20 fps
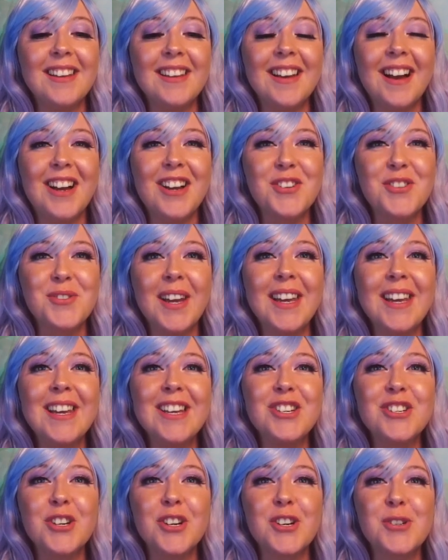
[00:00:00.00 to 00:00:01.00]
That's right,
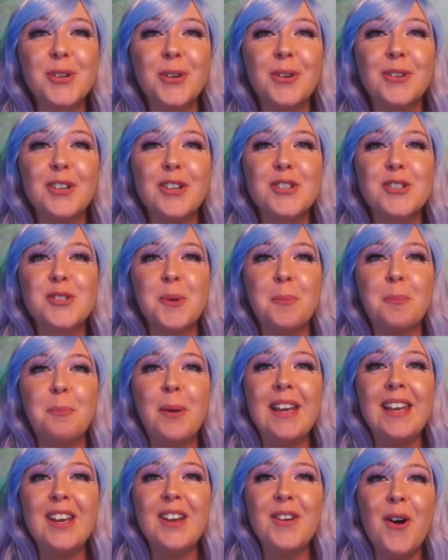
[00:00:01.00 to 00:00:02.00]
it's your shoulders. So
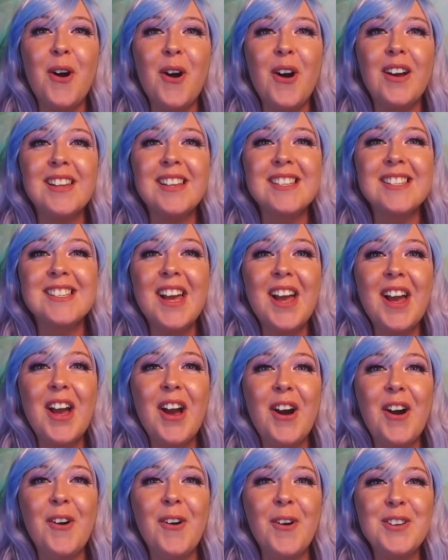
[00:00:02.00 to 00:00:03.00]
put your horns
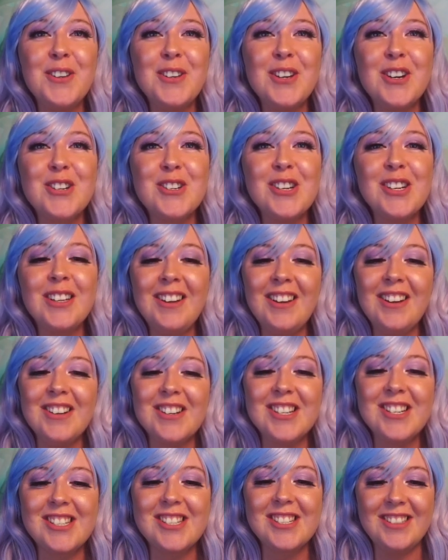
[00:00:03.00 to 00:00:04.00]
on your
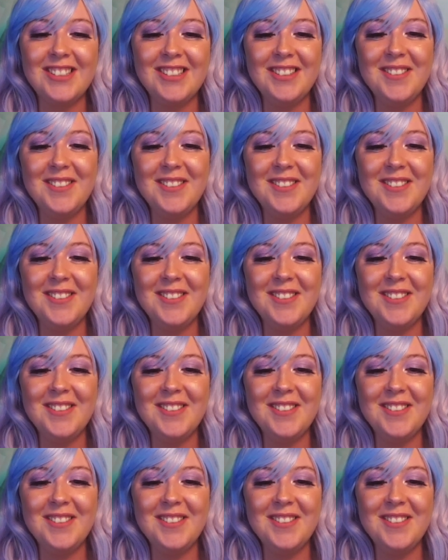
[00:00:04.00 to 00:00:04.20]
shoulders.